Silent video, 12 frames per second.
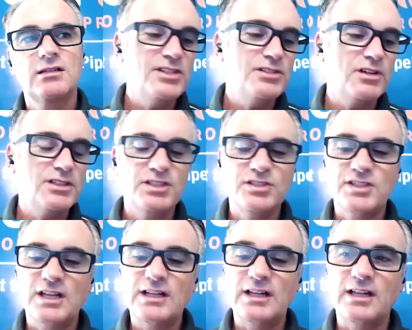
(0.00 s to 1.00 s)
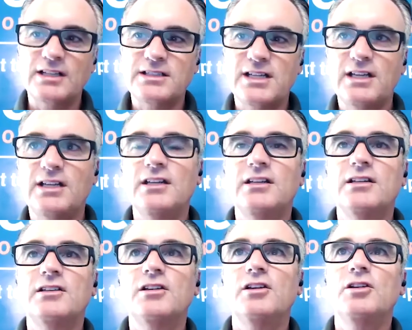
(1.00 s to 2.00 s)
interesting you say that, like
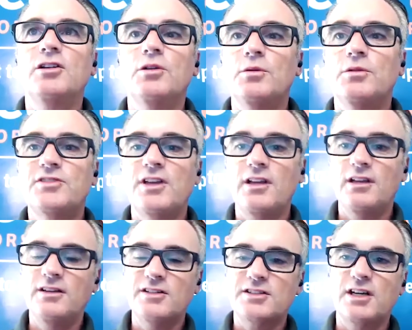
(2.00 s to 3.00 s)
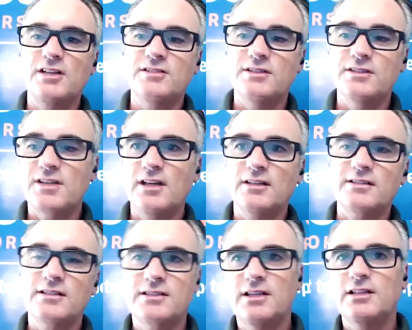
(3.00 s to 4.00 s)
taking, you know, say in this case in sales,
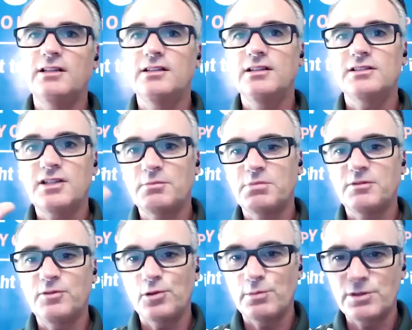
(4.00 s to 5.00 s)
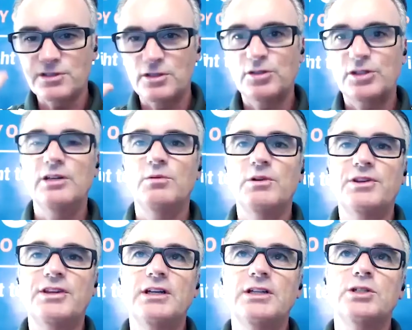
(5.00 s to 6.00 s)
like taking the top performers and looking at what
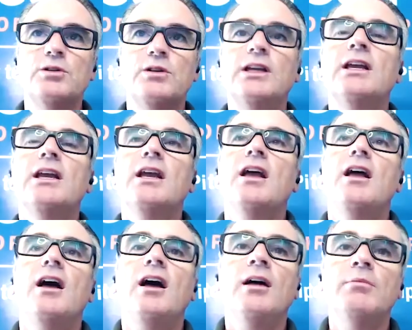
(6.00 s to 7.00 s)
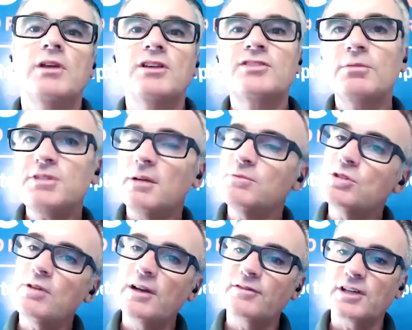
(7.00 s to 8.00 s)
they're doing. Um, sometimes you
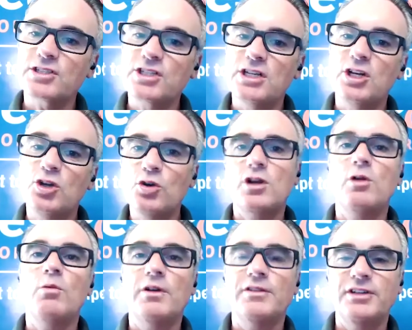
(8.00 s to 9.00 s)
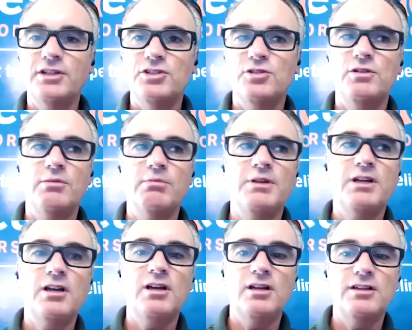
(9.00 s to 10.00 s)
have to actually look at what they're doing
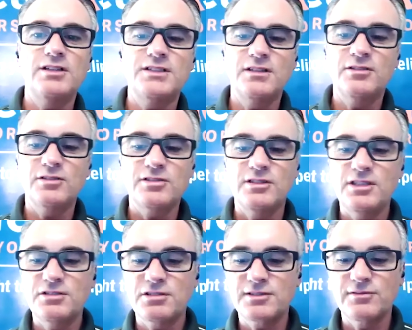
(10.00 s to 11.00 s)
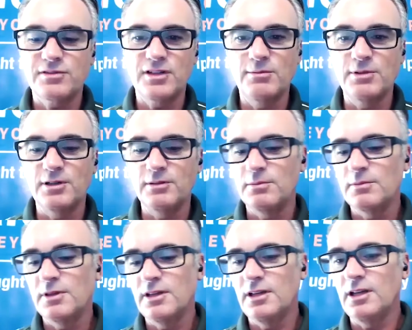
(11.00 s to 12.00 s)
because there's an interesting phenomenon
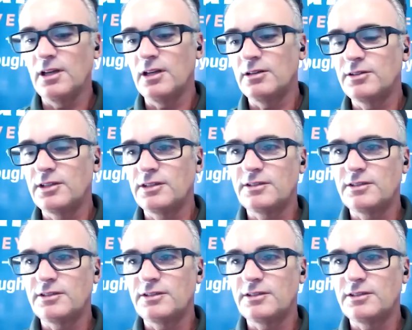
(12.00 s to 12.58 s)
uh, that